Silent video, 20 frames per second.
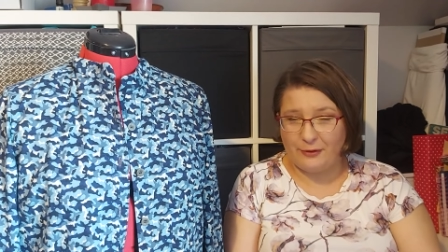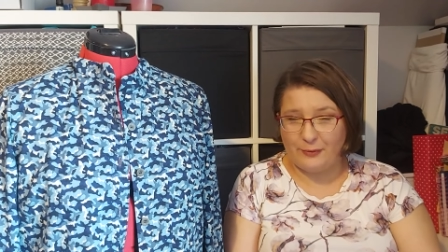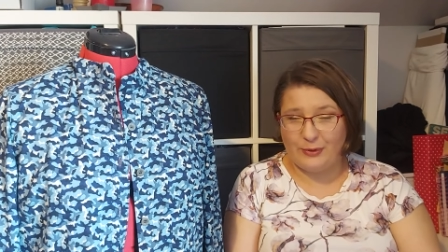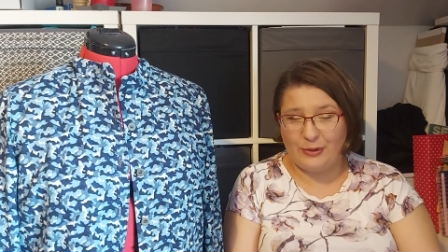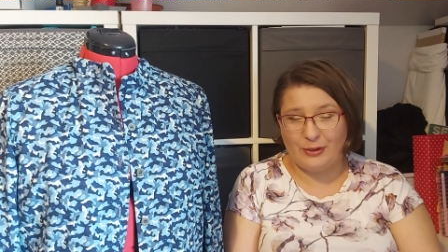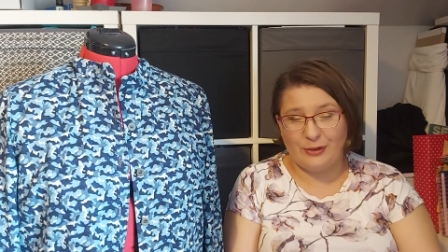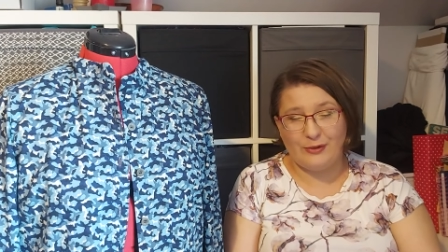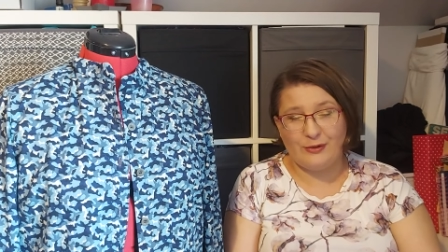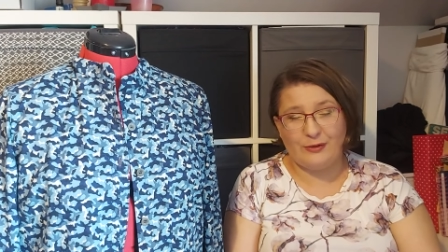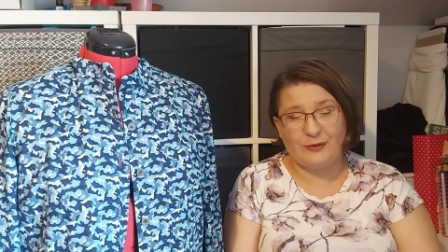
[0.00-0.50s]

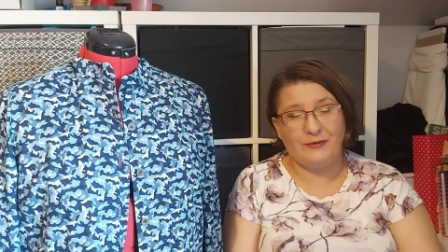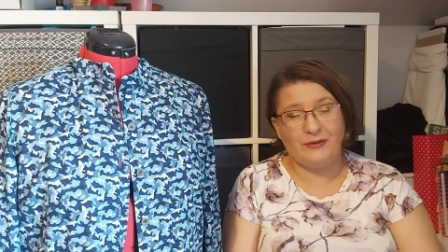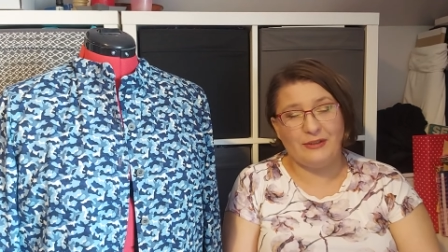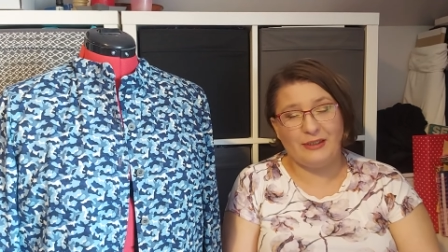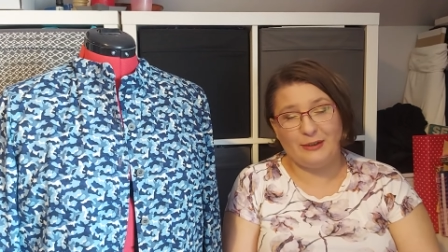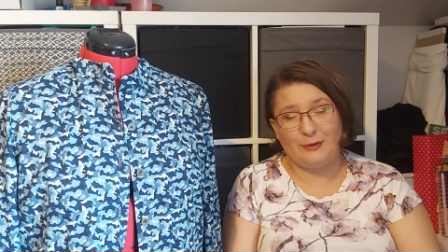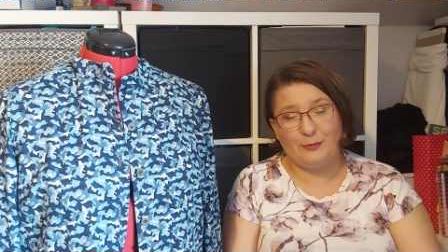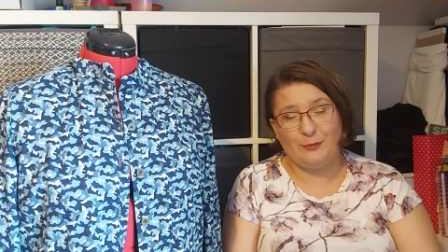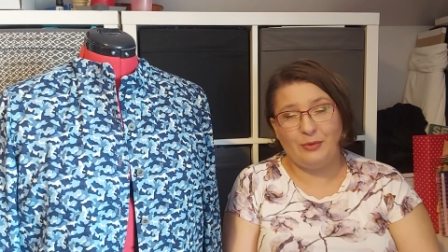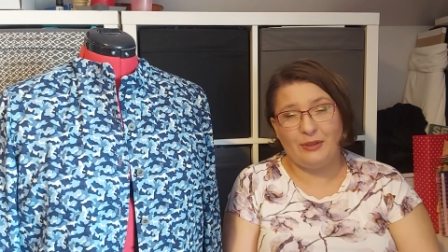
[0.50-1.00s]
because of
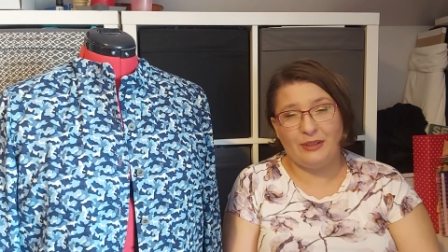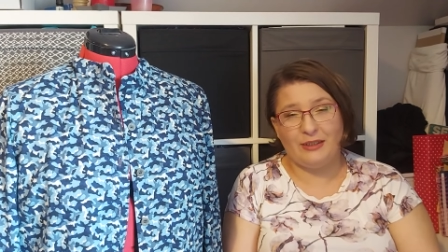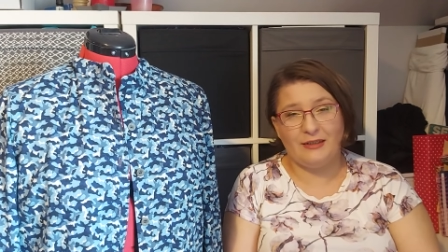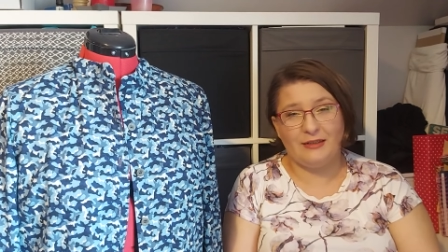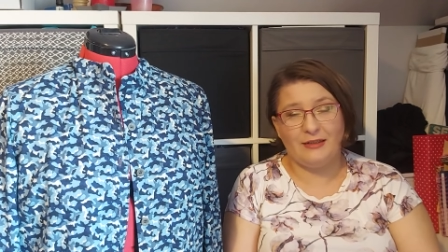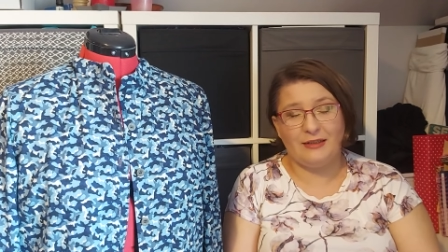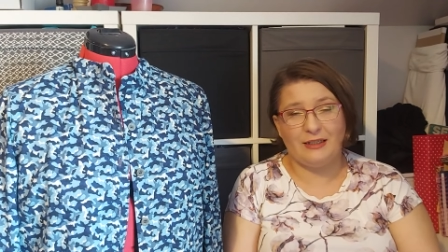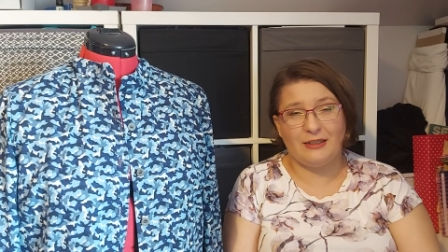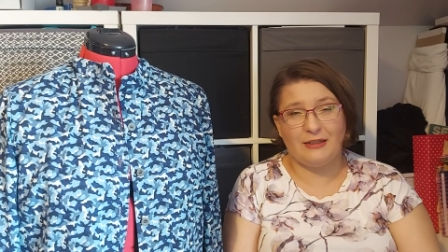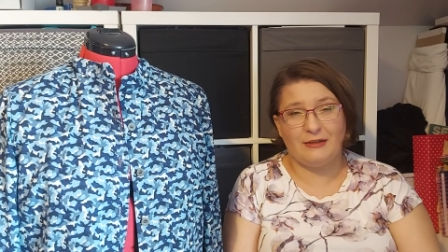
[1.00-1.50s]
that, but
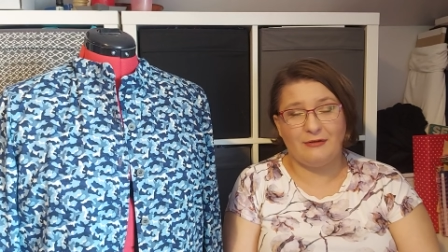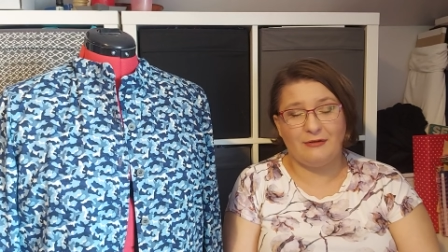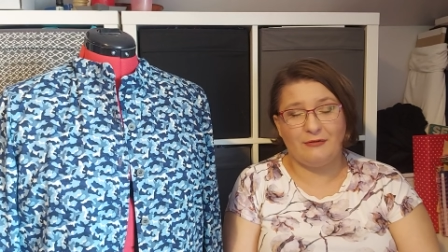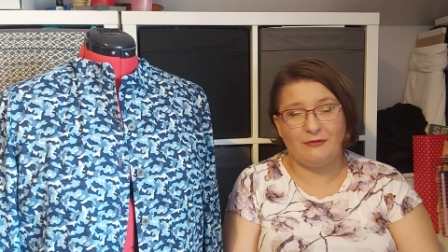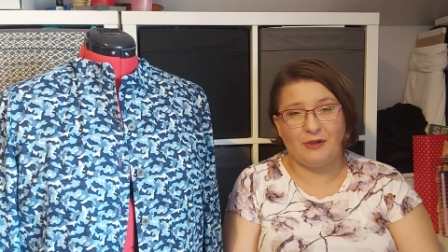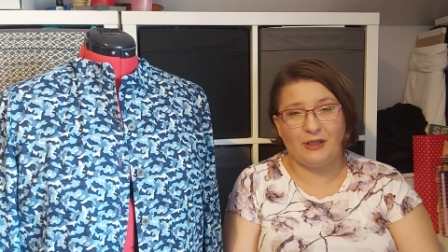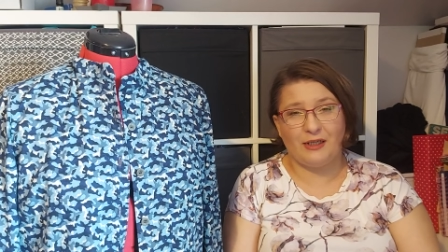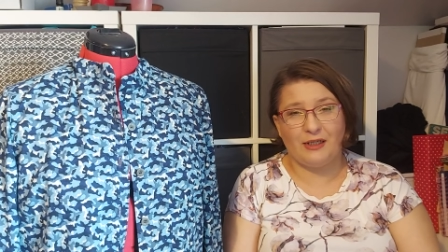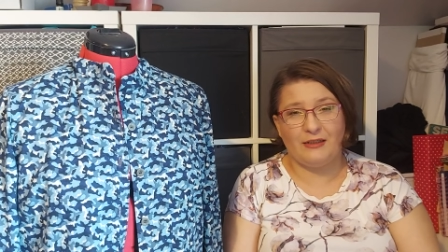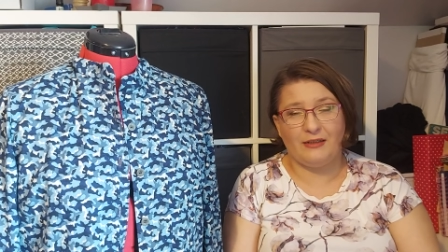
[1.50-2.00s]
that's the
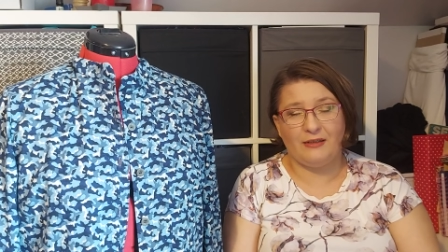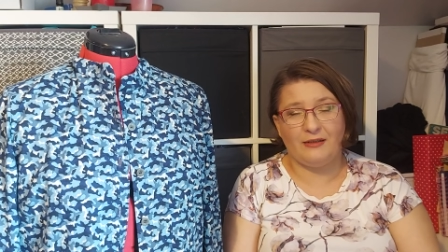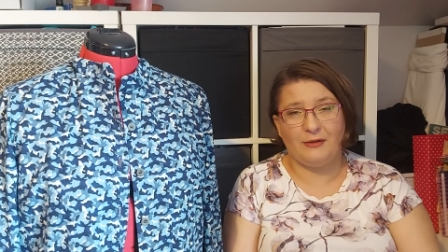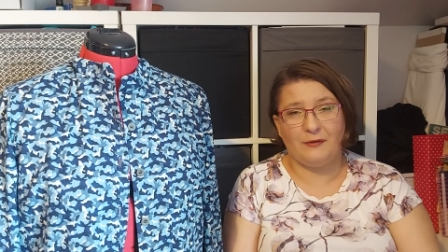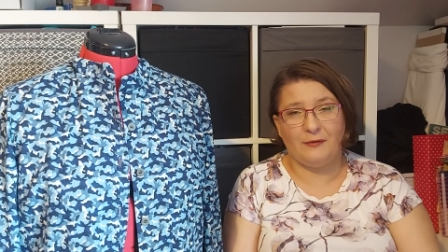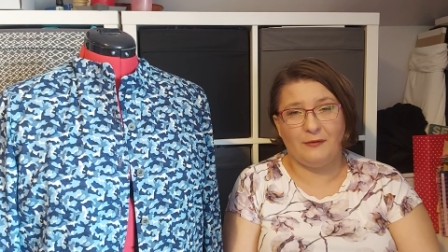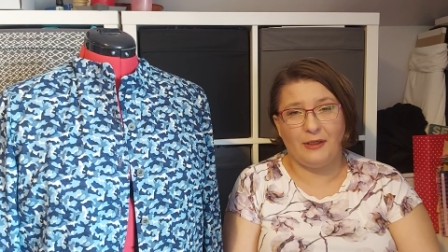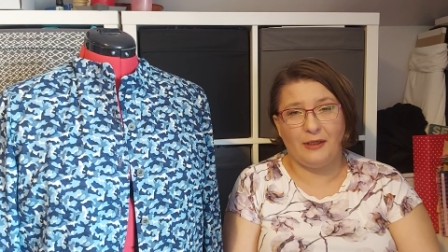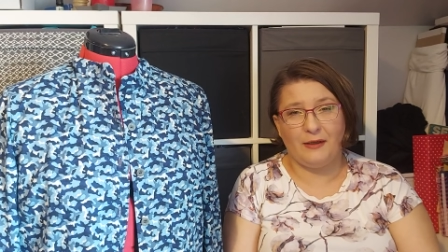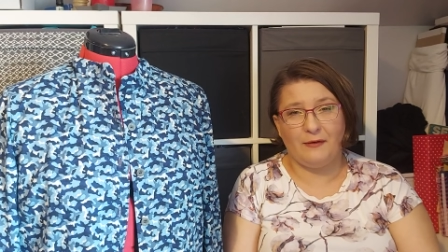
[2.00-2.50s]
reality
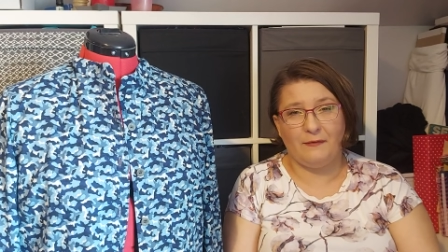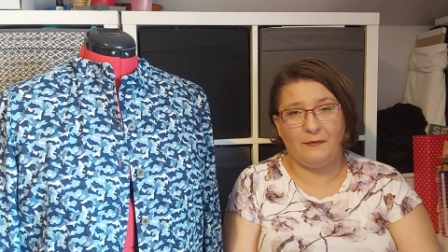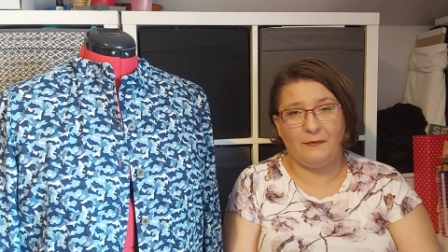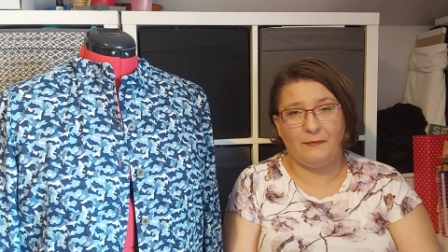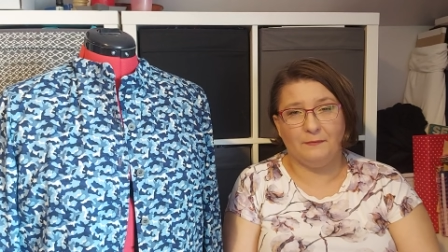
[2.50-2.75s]
of life.